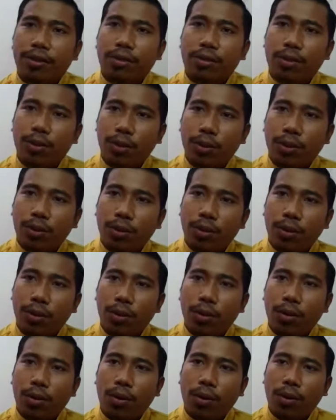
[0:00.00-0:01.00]

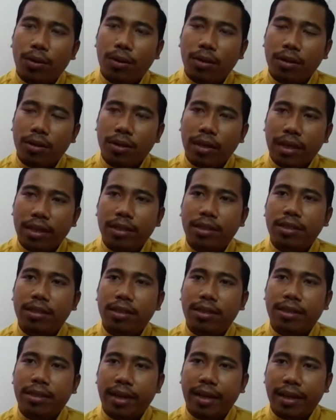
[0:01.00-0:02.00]
So there is
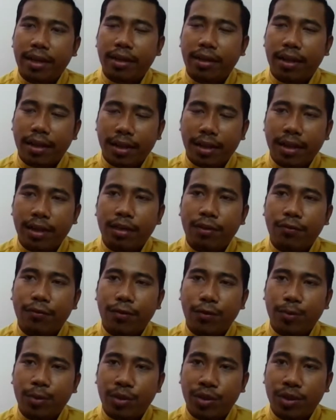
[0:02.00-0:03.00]
that kind of
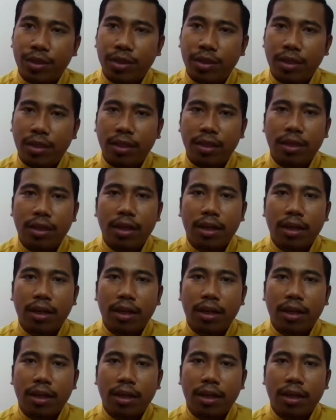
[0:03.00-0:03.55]
opportunity.